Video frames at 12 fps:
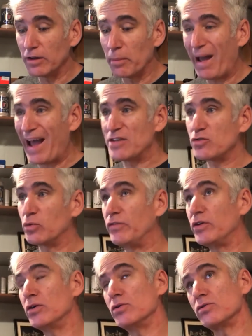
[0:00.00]
In the past,
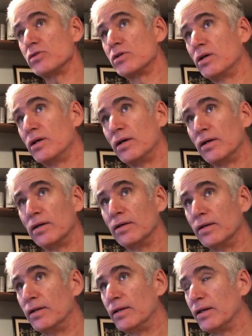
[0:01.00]
we've used,
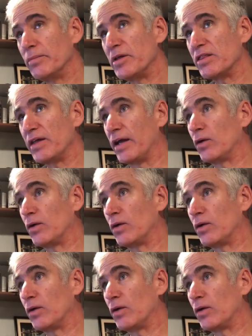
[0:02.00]
we